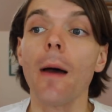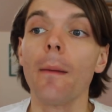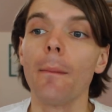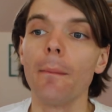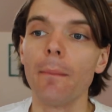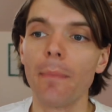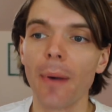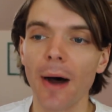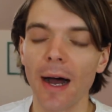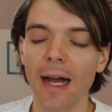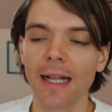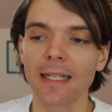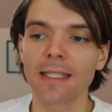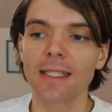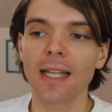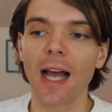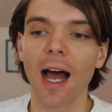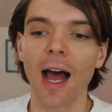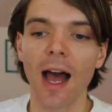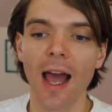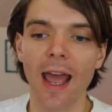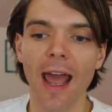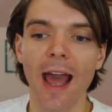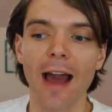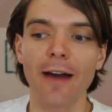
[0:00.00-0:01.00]
But
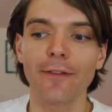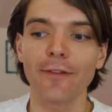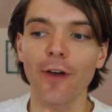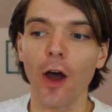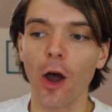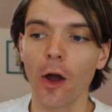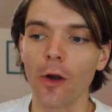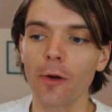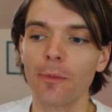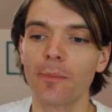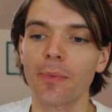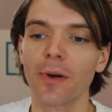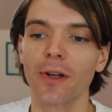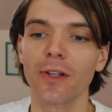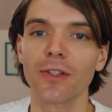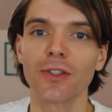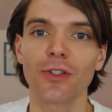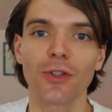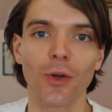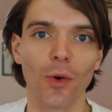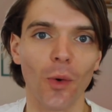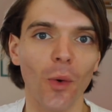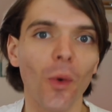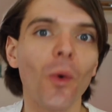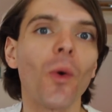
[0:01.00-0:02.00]
I have
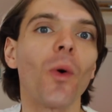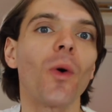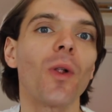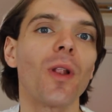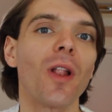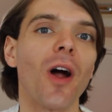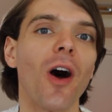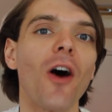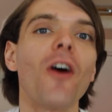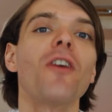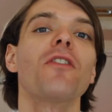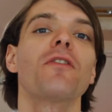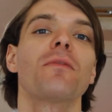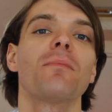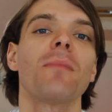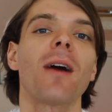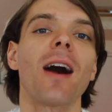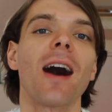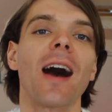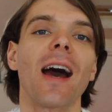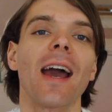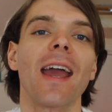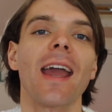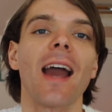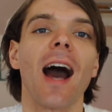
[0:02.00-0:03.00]
opened all of
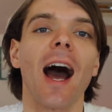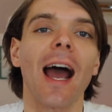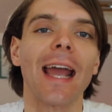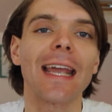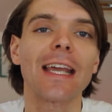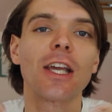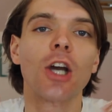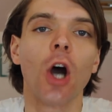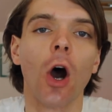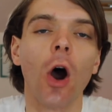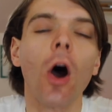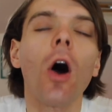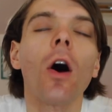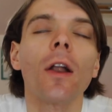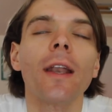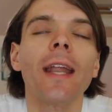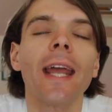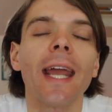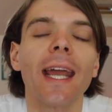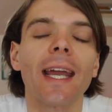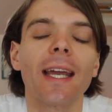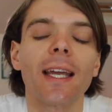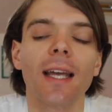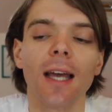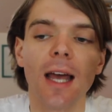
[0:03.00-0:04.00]
my
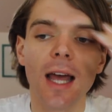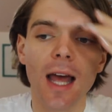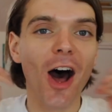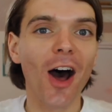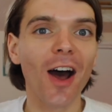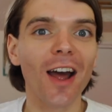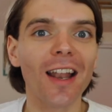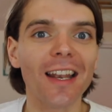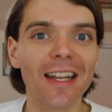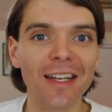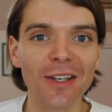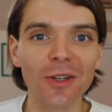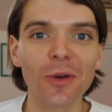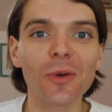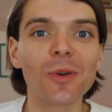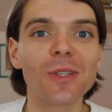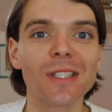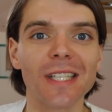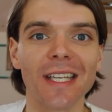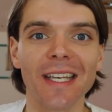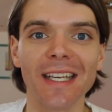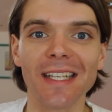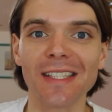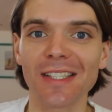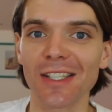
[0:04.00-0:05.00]
iconic early
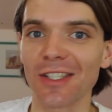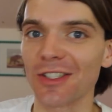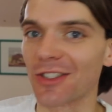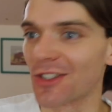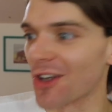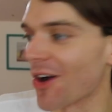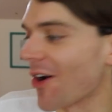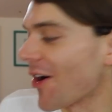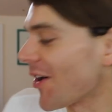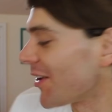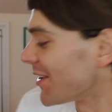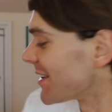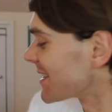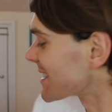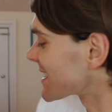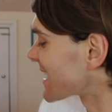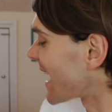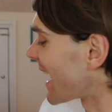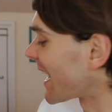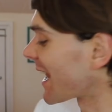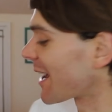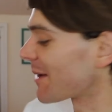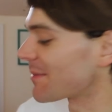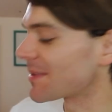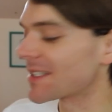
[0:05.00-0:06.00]
noughties dolls
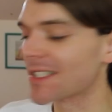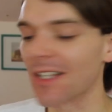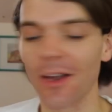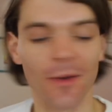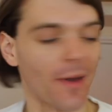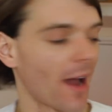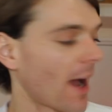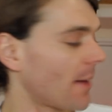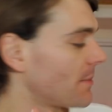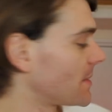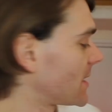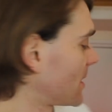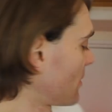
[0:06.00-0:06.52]
and I'm so I'm